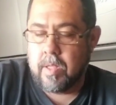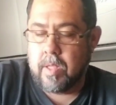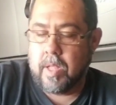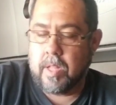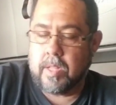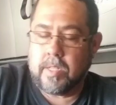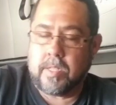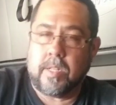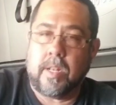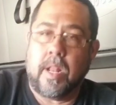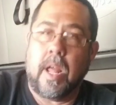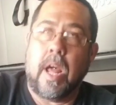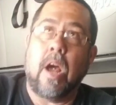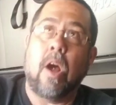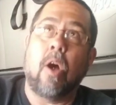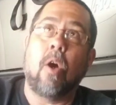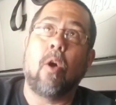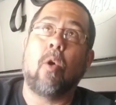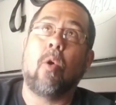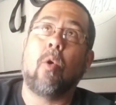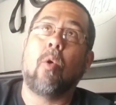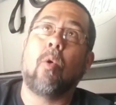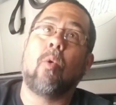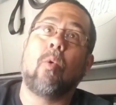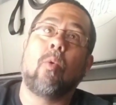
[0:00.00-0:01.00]
It's
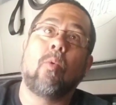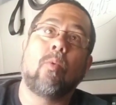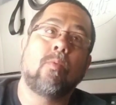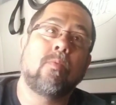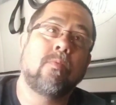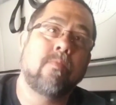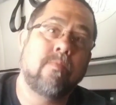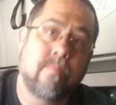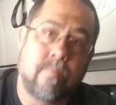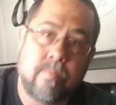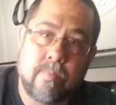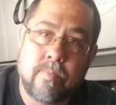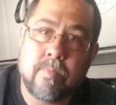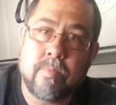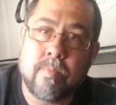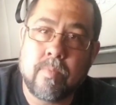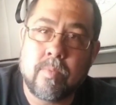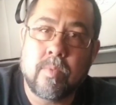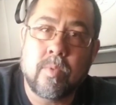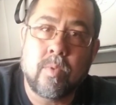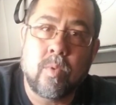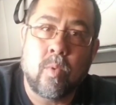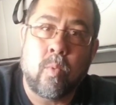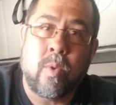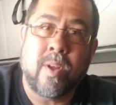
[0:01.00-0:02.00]
now
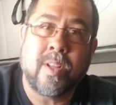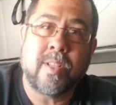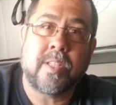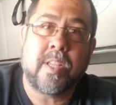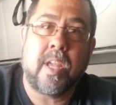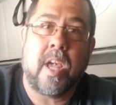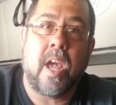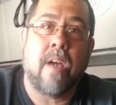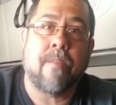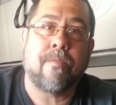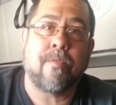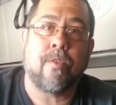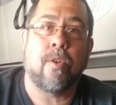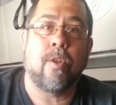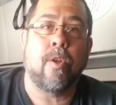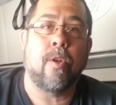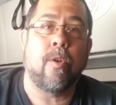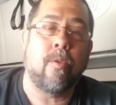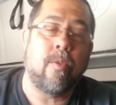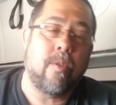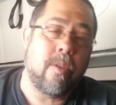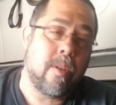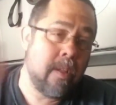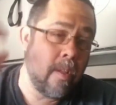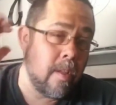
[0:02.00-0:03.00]
Wednesday
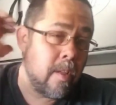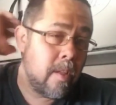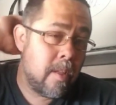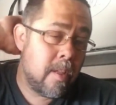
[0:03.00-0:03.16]
afternoon,